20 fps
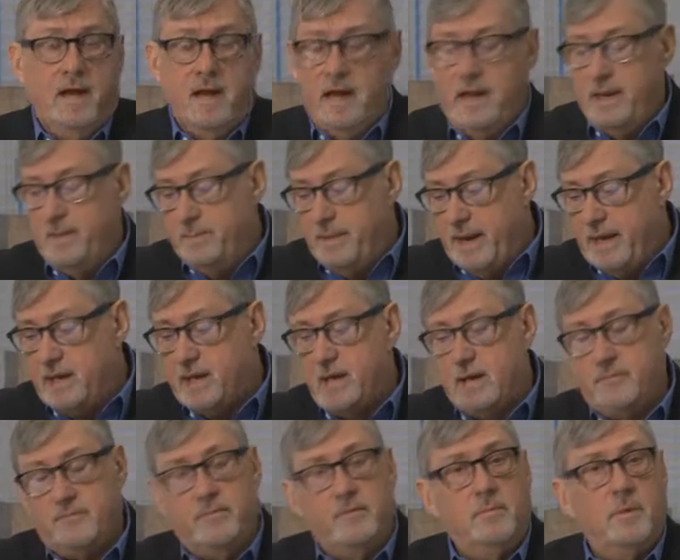It may
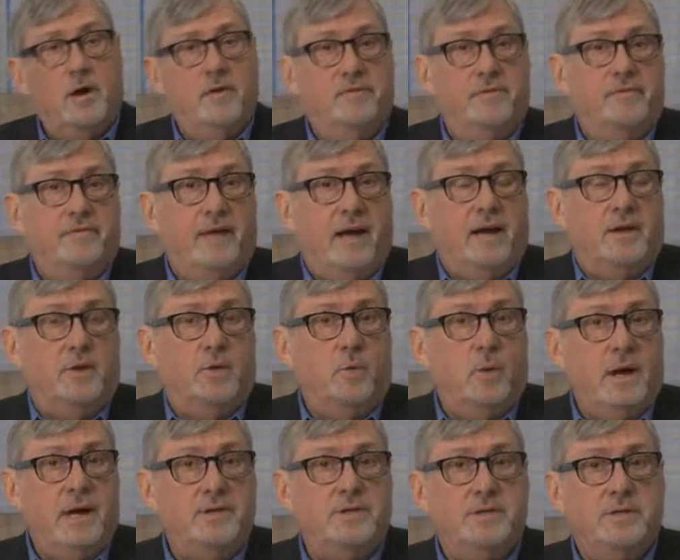come from
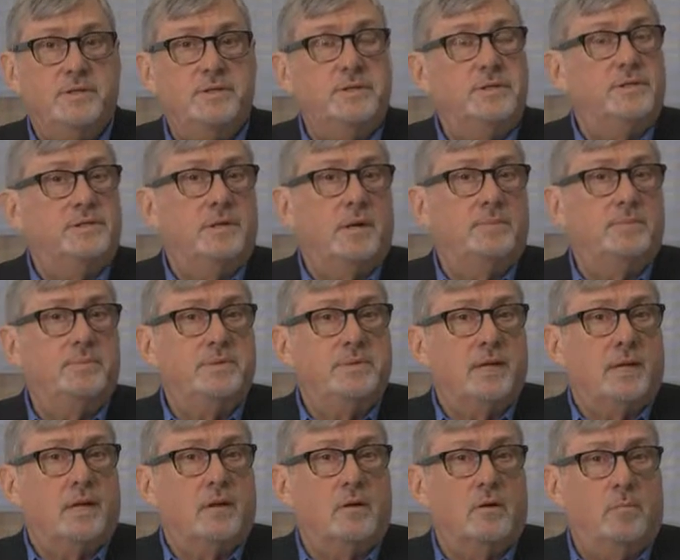overvaluations at some
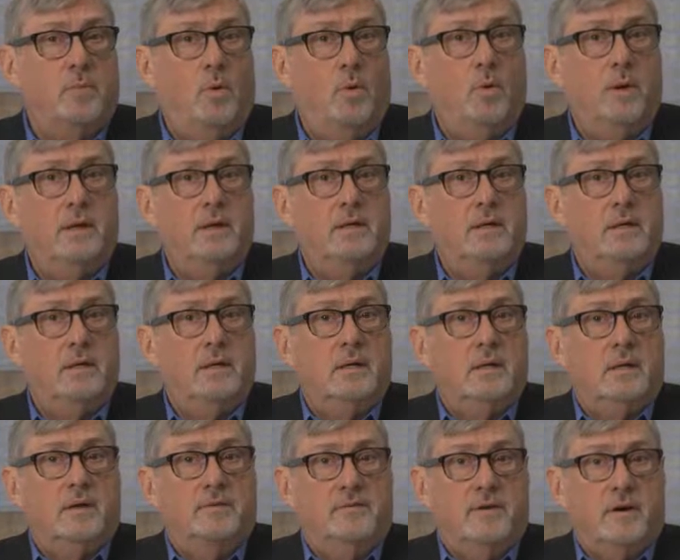particular point,
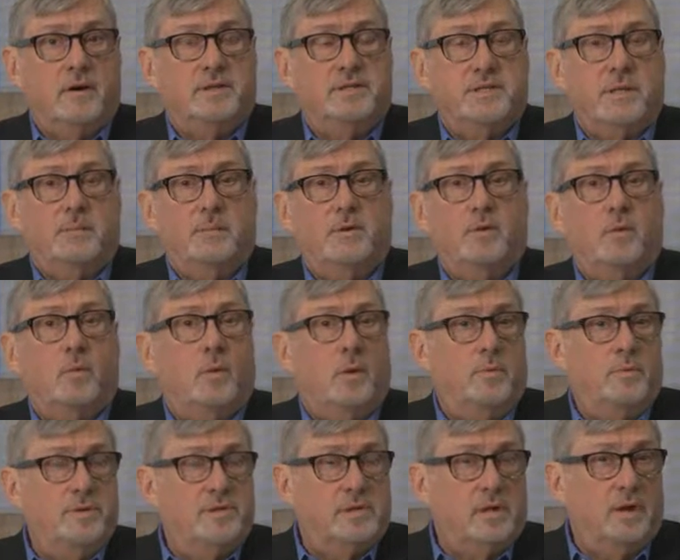very similar to
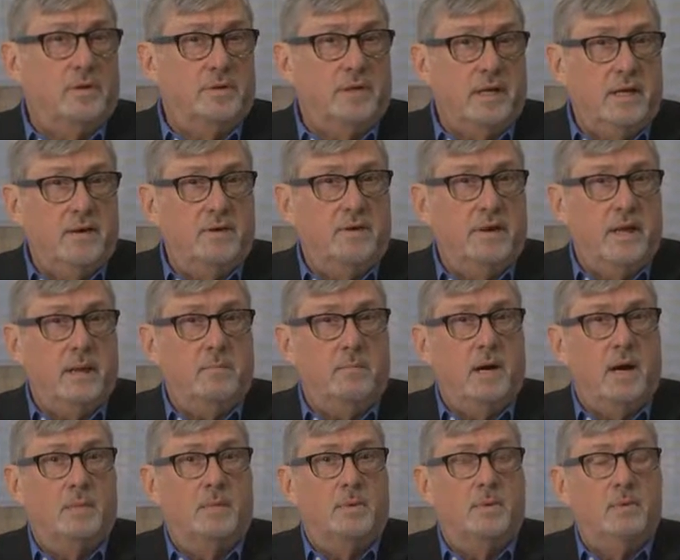what we saw in the internet
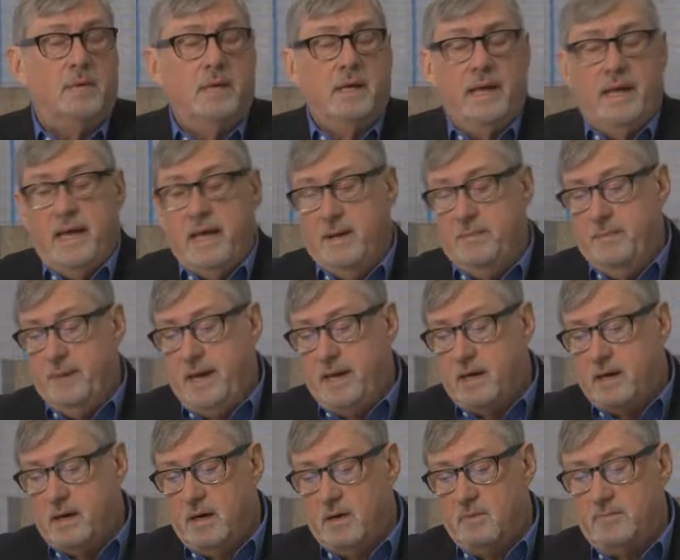bubble. It may
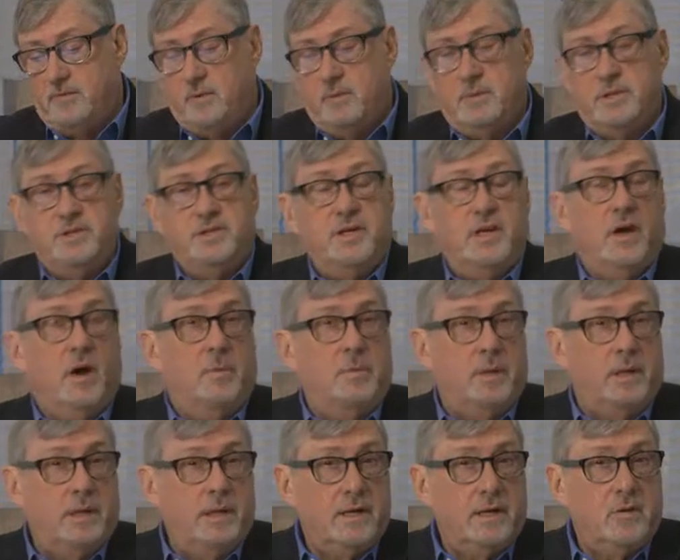come from a
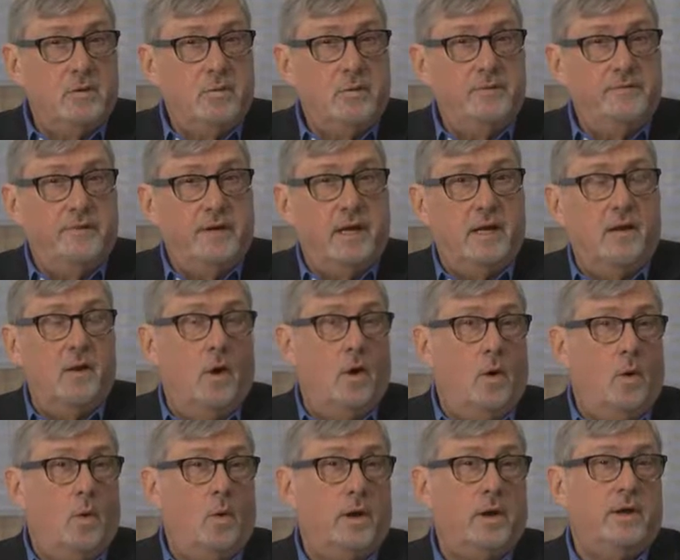geopolitical event,
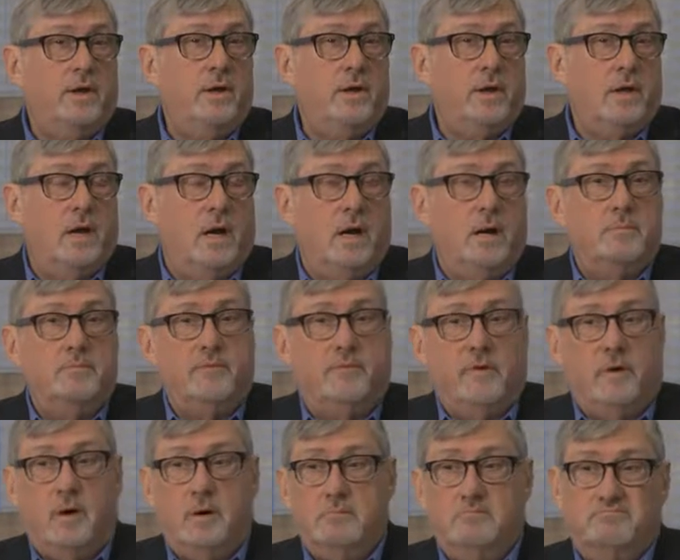or it could come
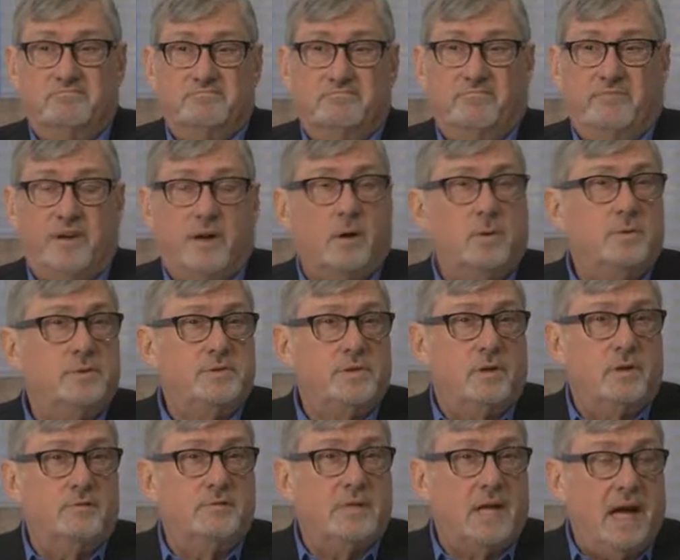from Federal
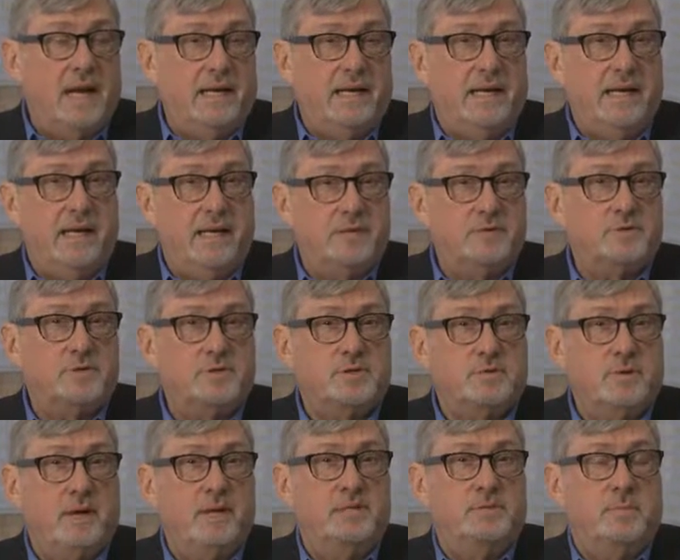Reserve tightening
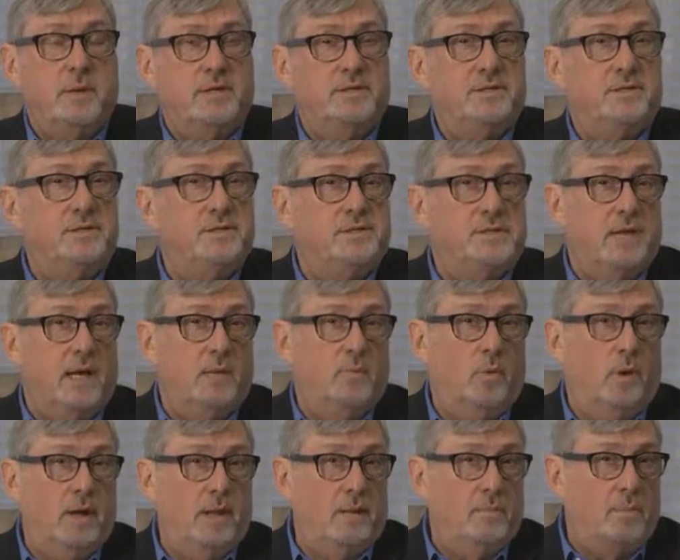interest rates, much in the same
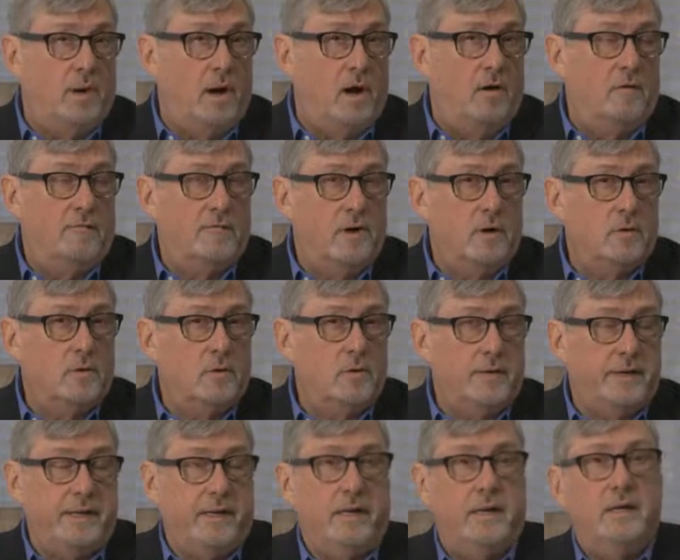way that Paul
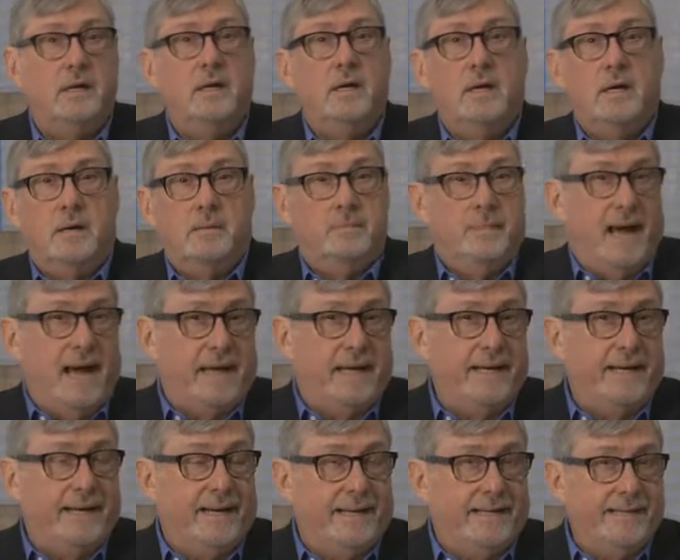Volcker did back
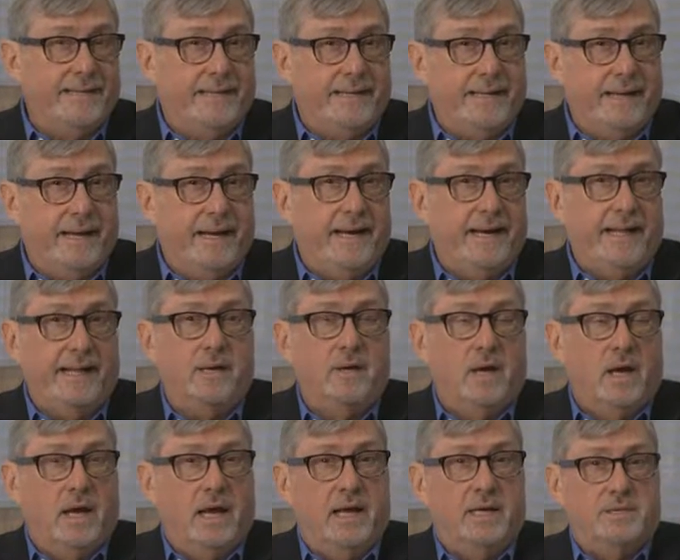in 1980
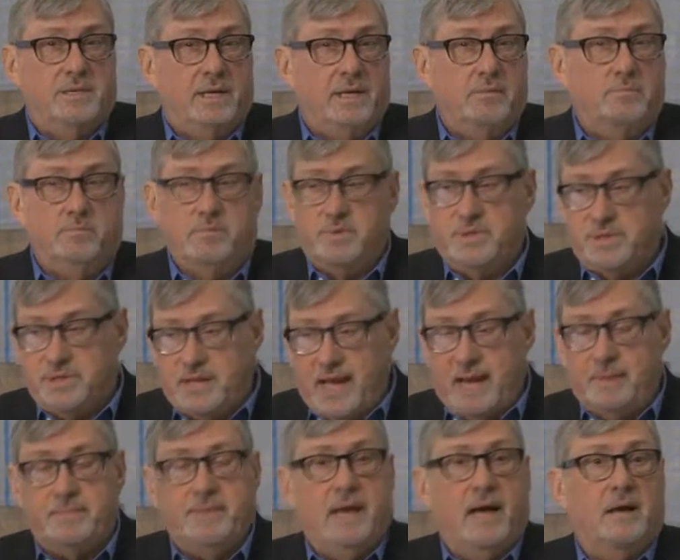as he
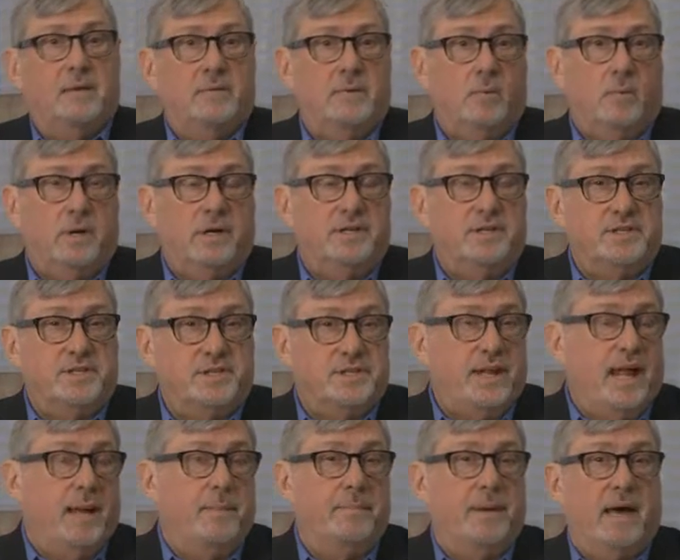stamped out and wanted to
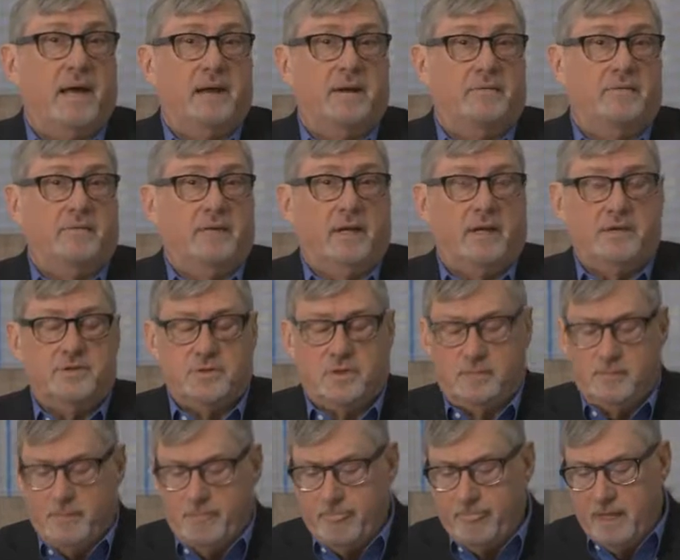stamp out inflation.